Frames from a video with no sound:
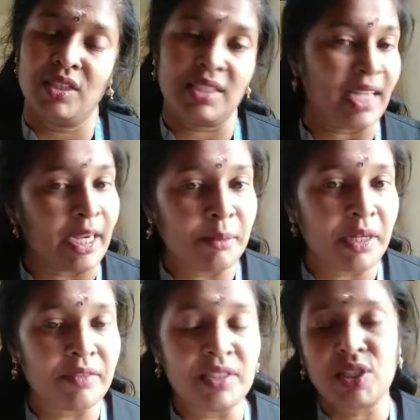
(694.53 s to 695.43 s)
Time
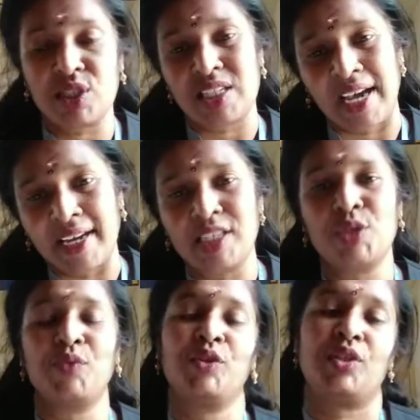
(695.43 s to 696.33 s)
never
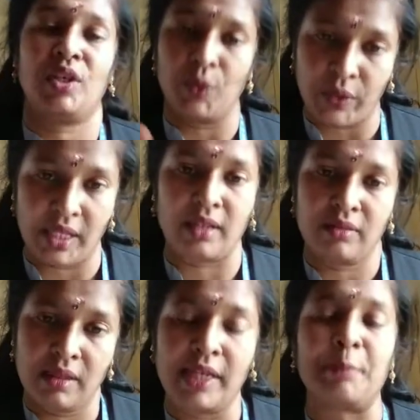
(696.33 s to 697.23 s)
stands for saying, okay,
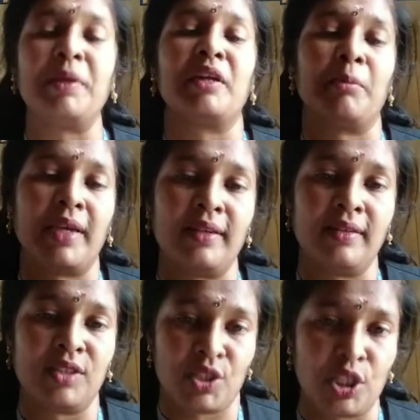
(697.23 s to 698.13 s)
let me
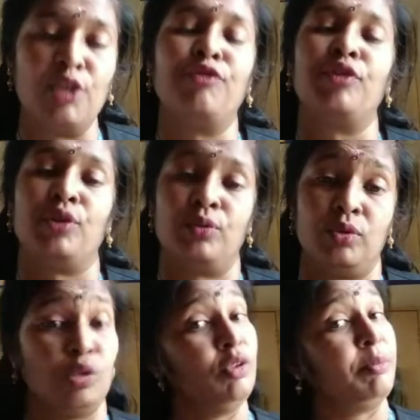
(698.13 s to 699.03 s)
remain still for you.
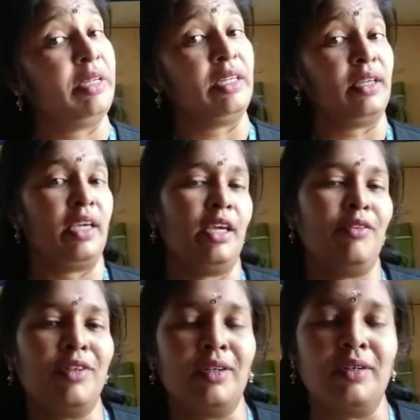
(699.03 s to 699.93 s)
You will be
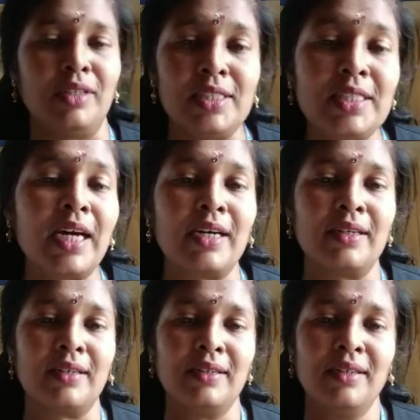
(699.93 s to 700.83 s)
ever
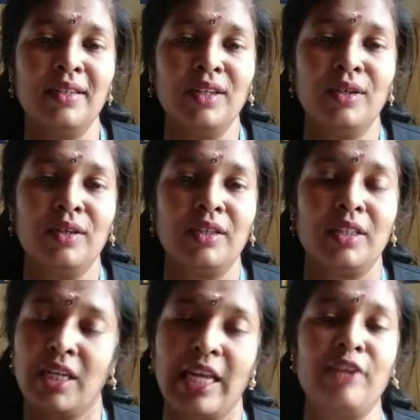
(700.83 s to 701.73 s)
young.
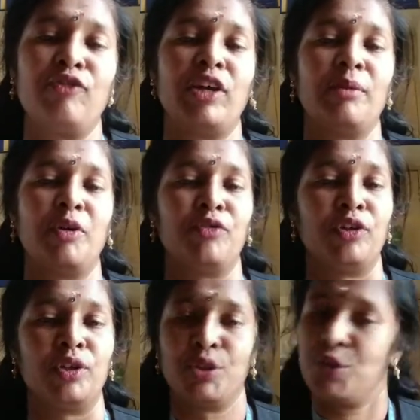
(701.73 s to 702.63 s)
The lifetime of
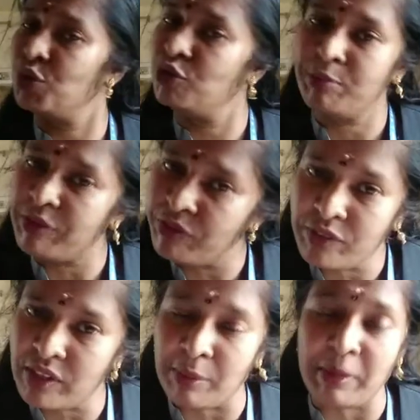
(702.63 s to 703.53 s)
yours, you will be
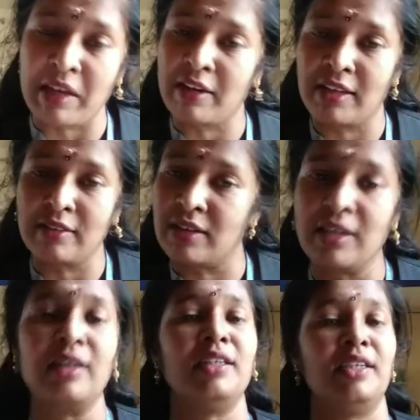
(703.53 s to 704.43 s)
remaining
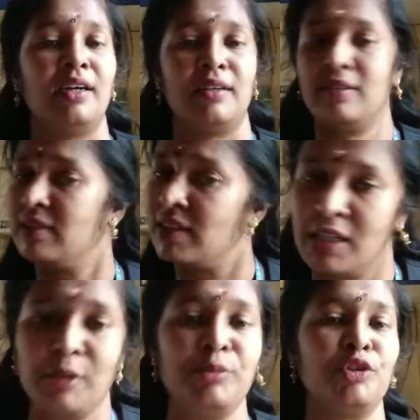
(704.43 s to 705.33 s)
the young,
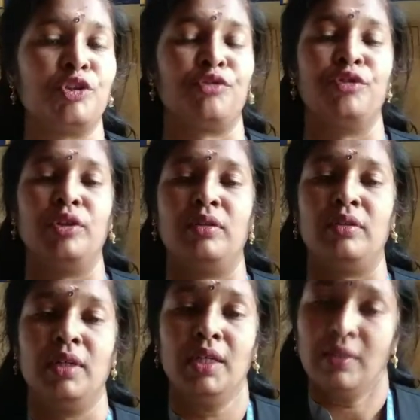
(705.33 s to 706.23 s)
the
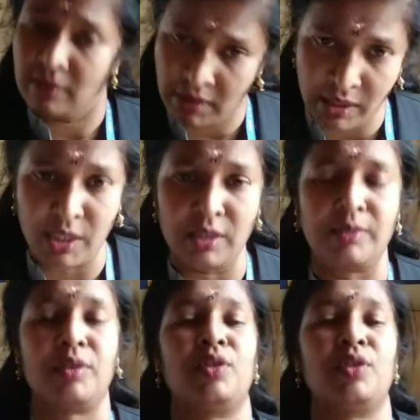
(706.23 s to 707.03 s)
beautiful, the